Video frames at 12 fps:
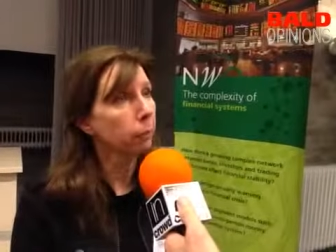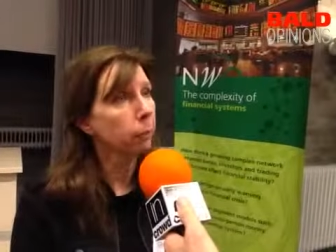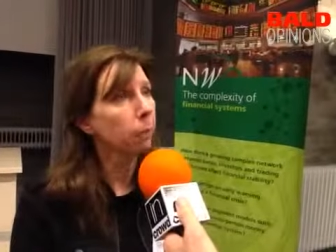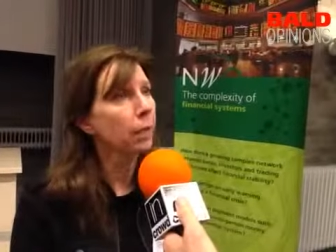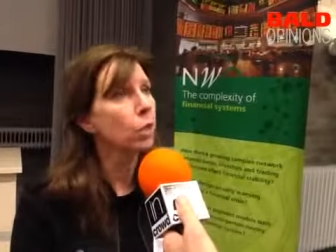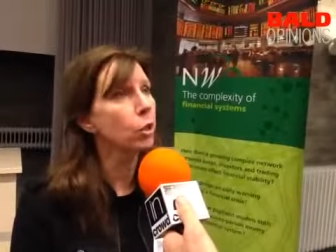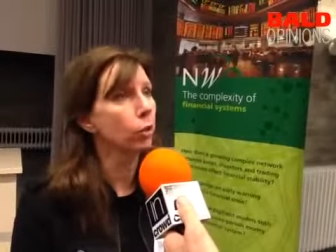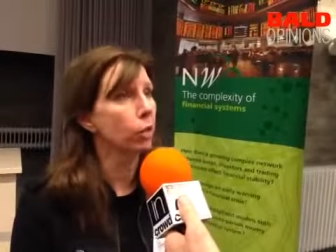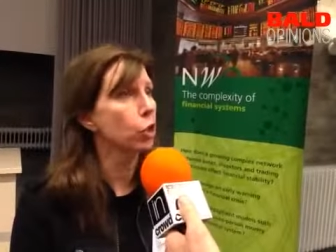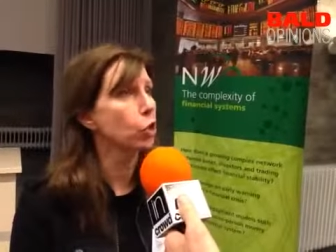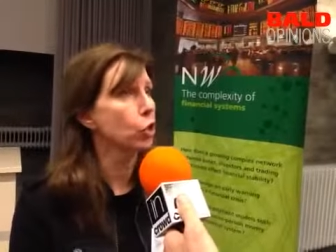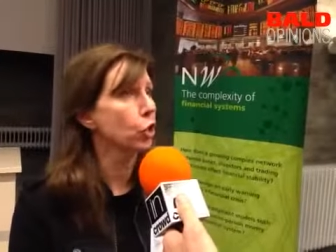based on
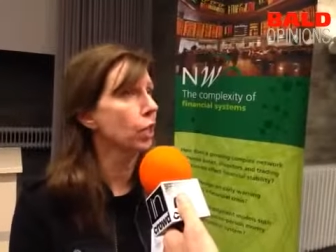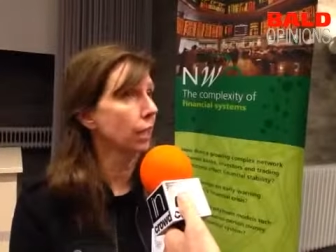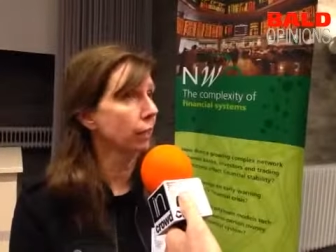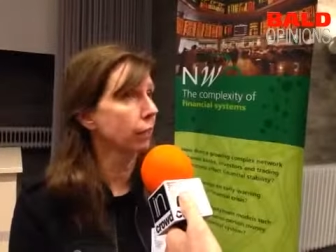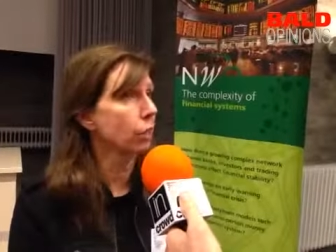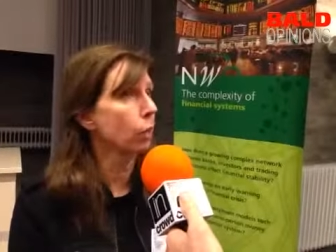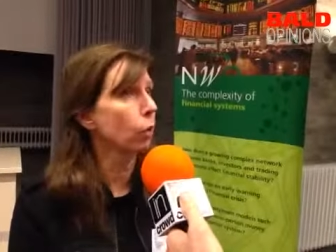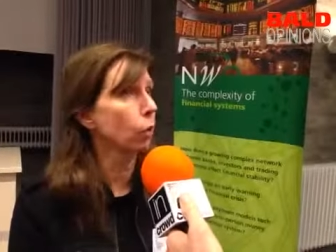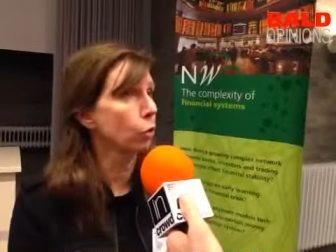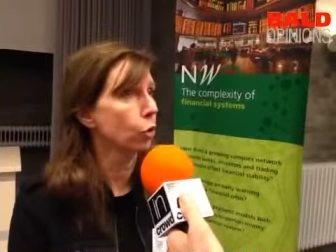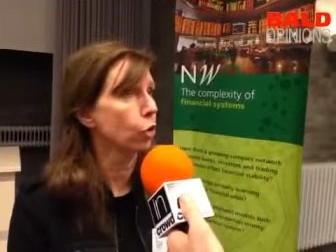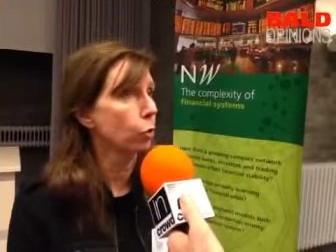its genetics
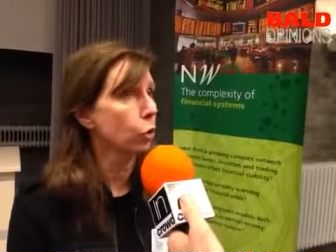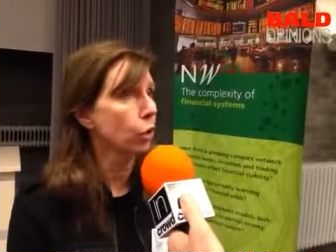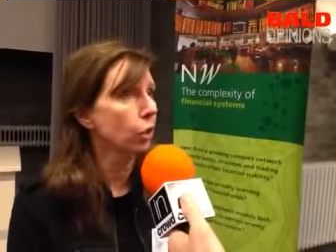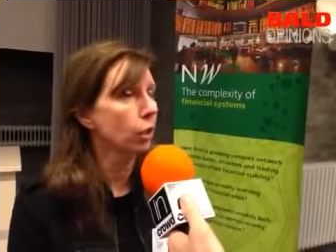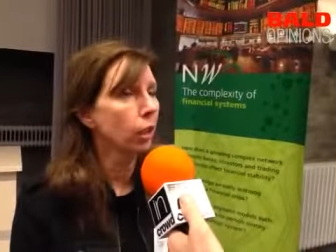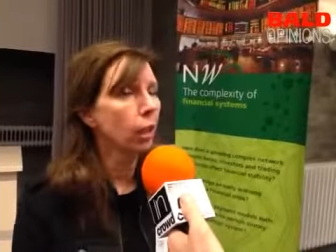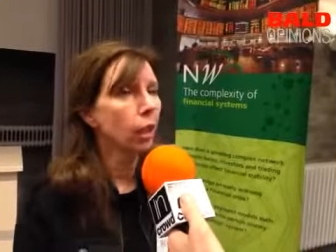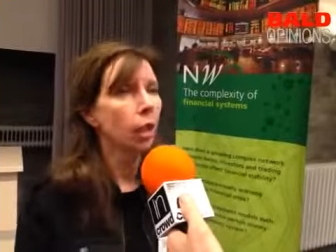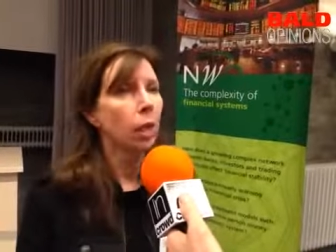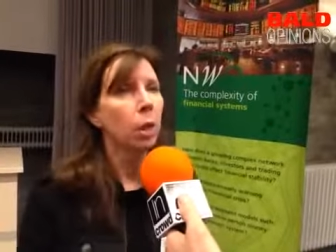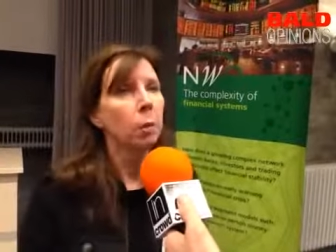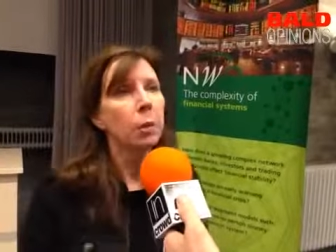constitution. Mm-hmm.
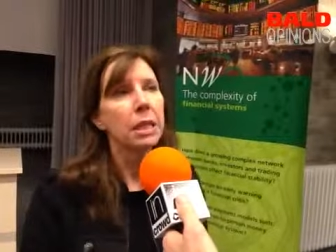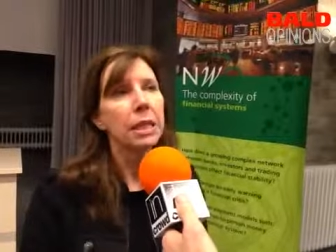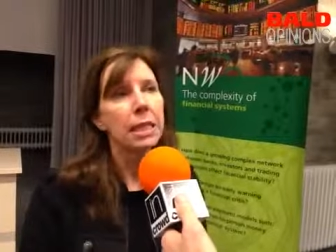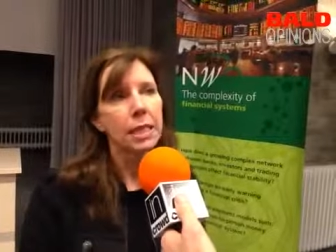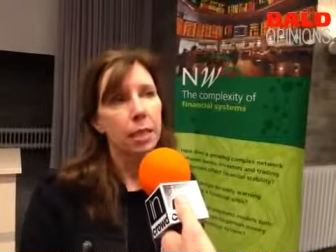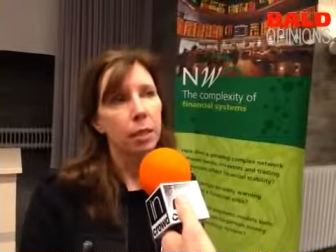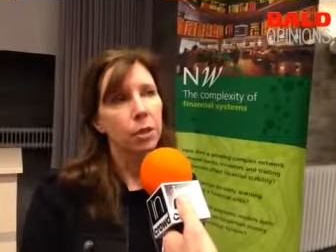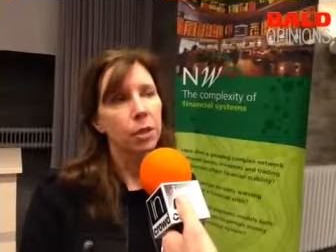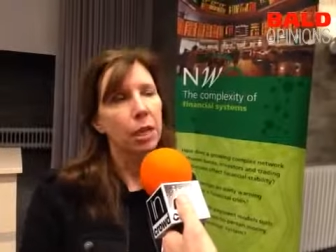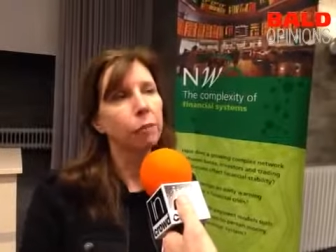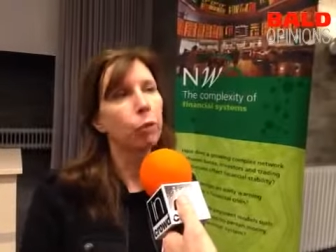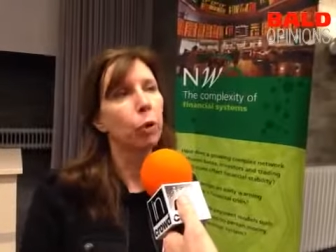But these cells
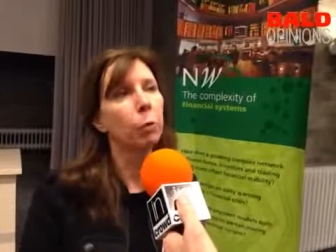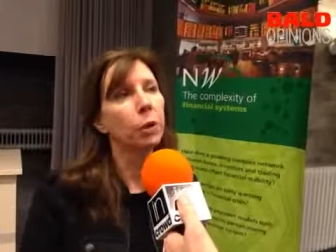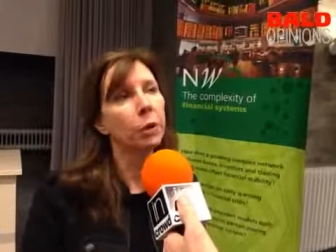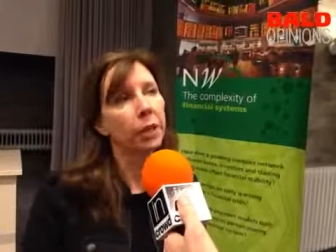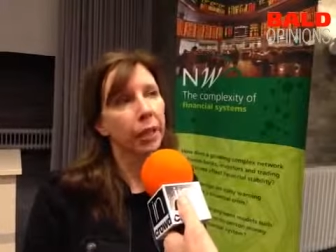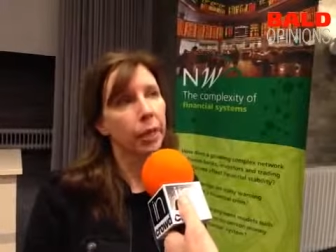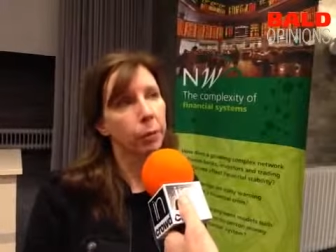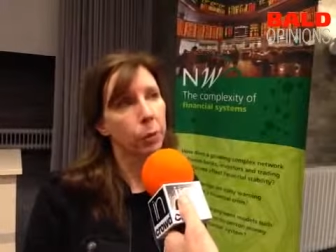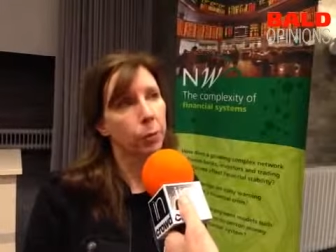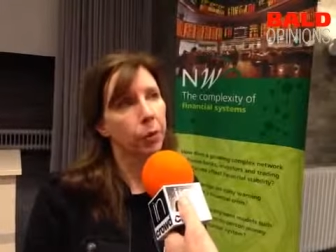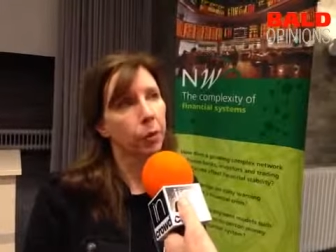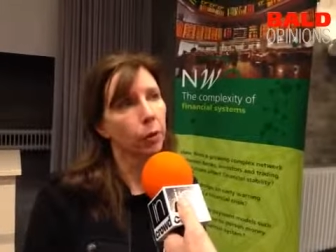have to communicate with
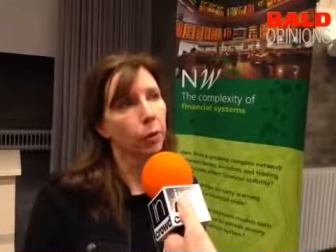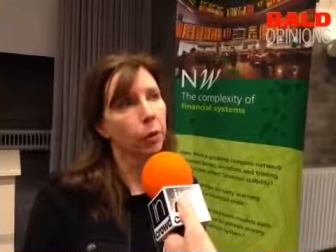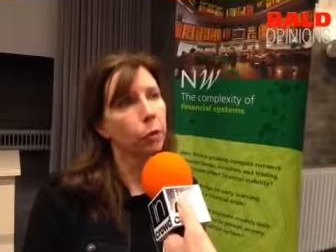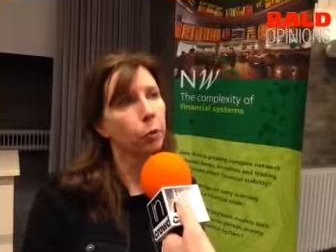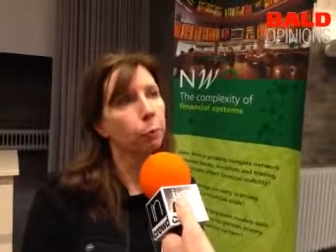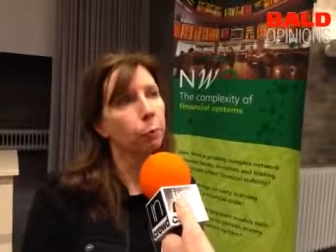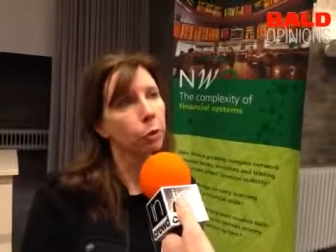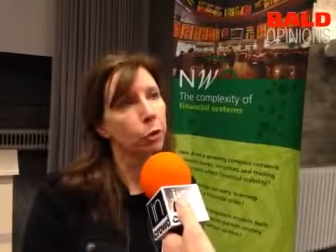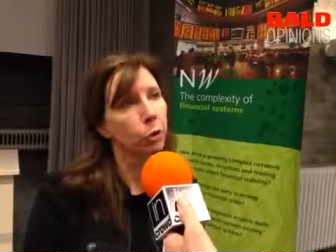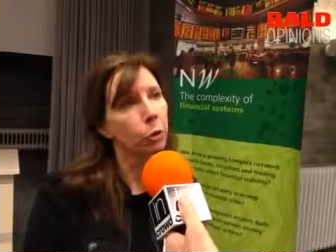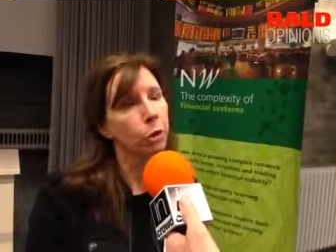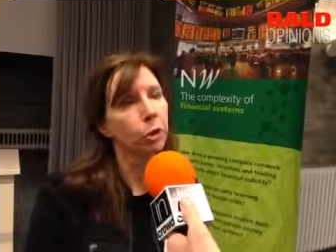one another to
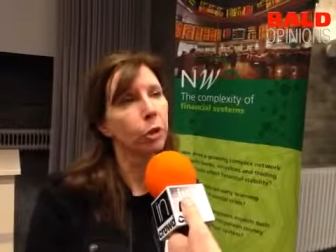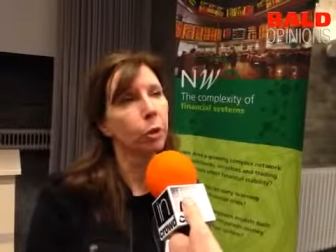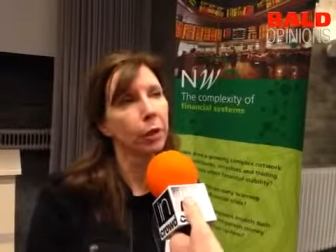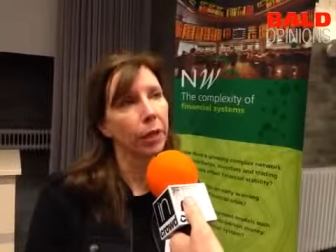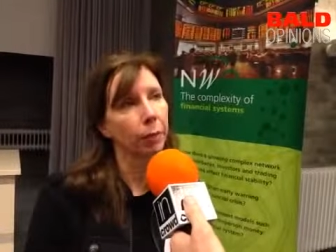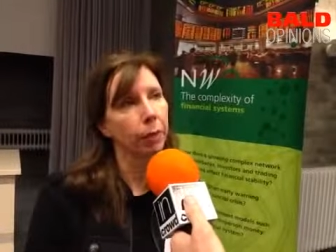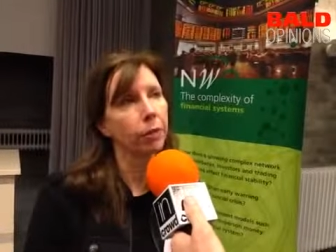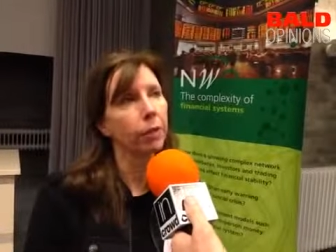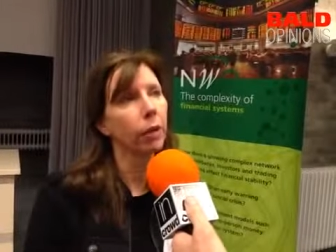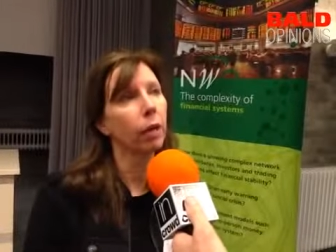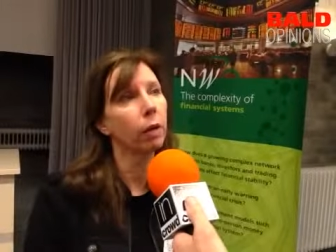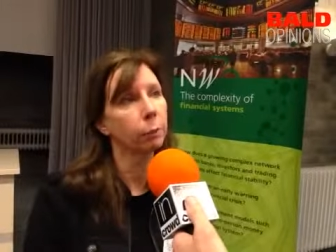produce a coherent
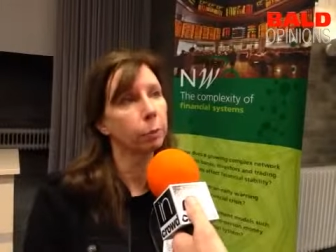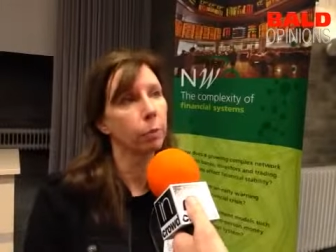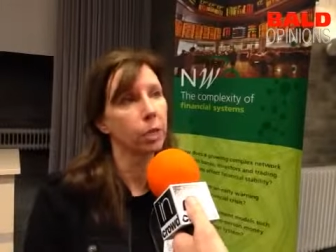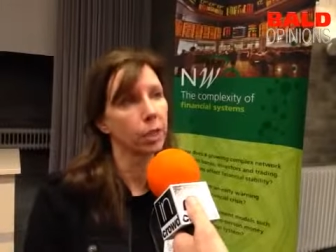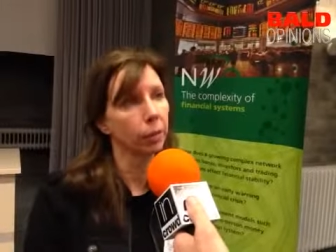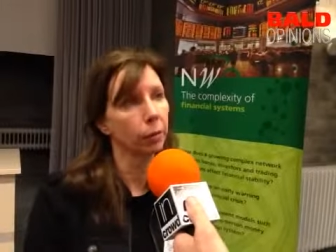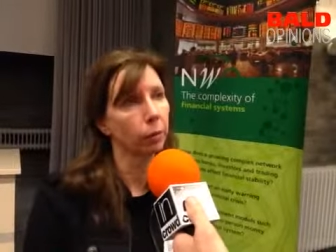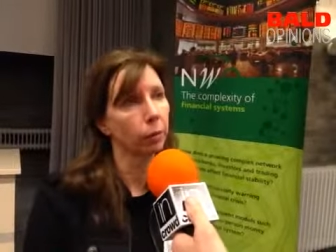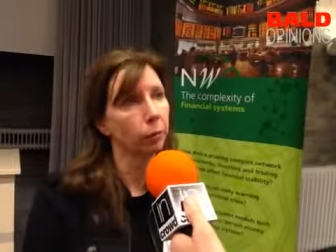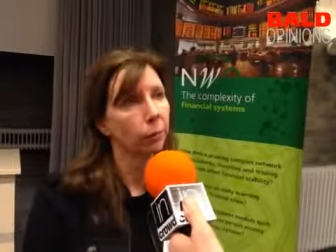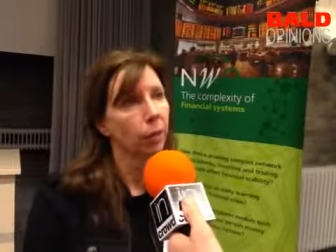output signal.